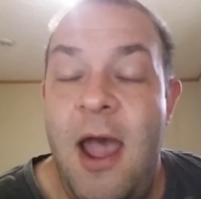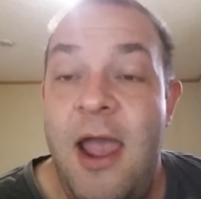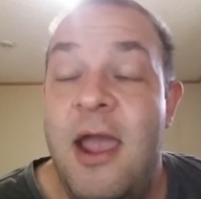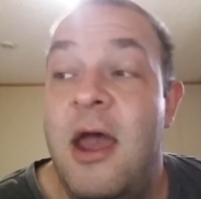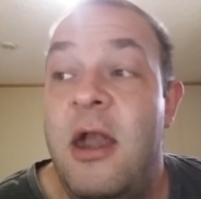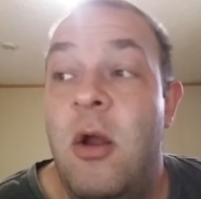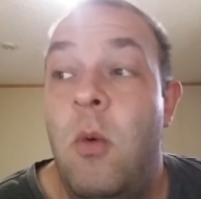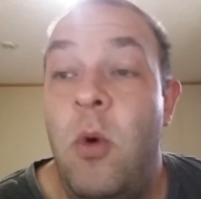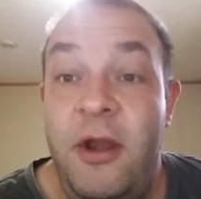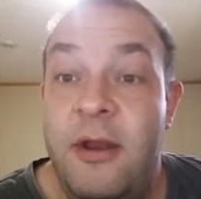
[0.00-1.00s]
And
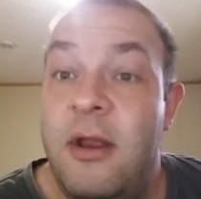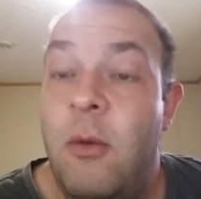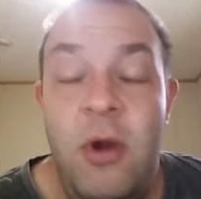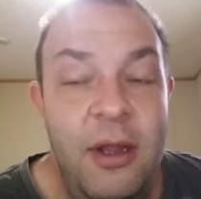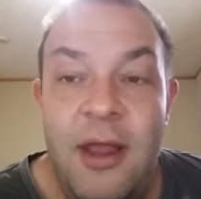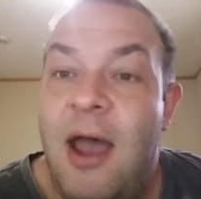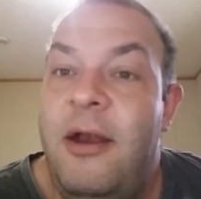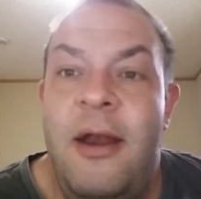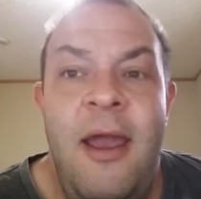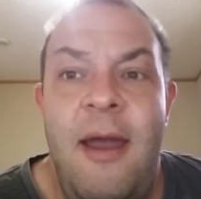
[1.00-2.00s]
we did it. We allowed
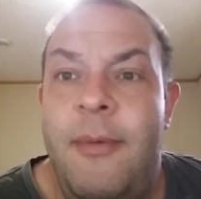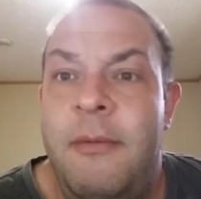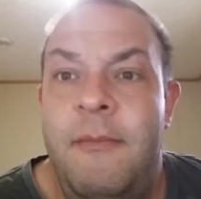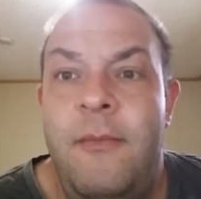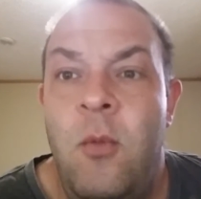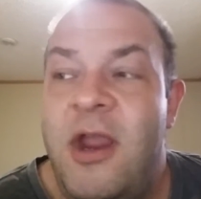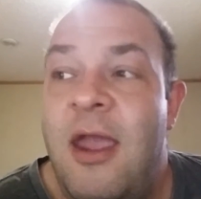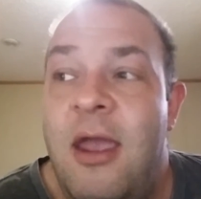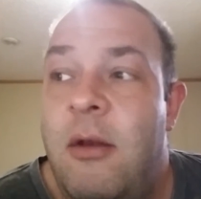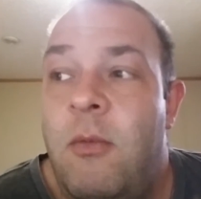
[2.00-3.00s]
it to happen. We
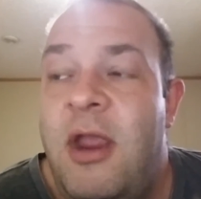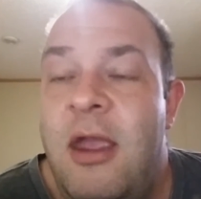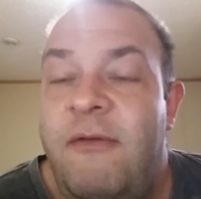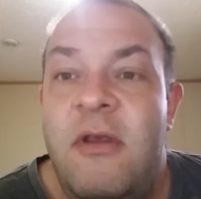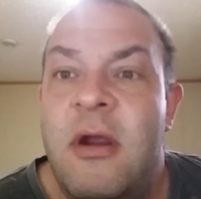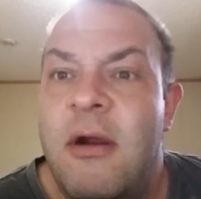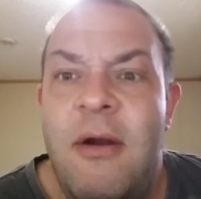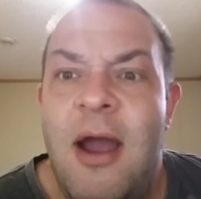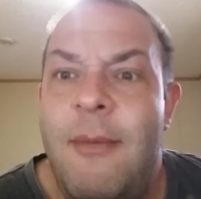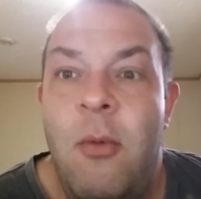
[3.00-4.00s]
can't sit here and
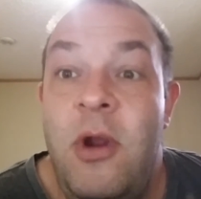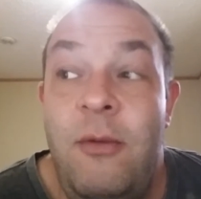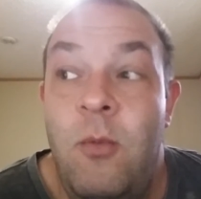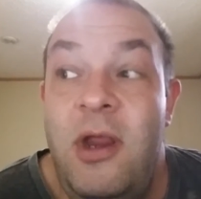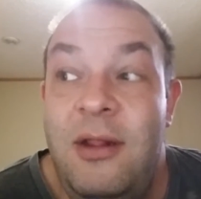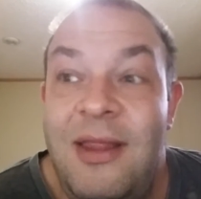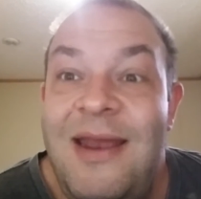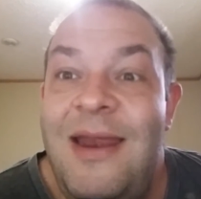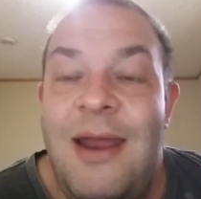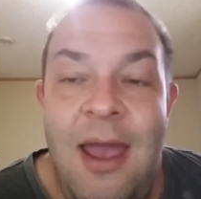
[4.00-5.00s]
cry about it. We
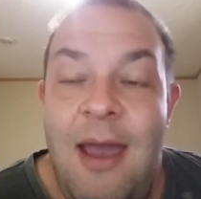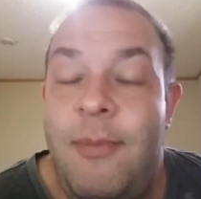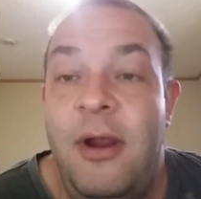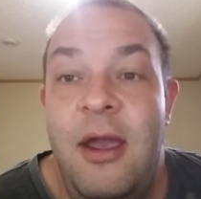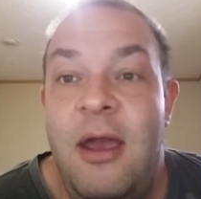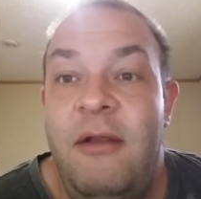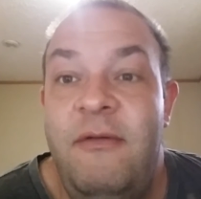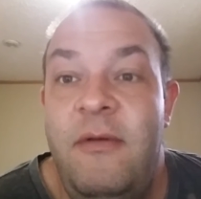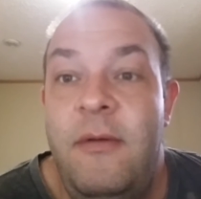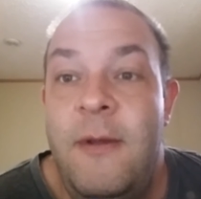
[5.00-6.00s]
let it happen, guys.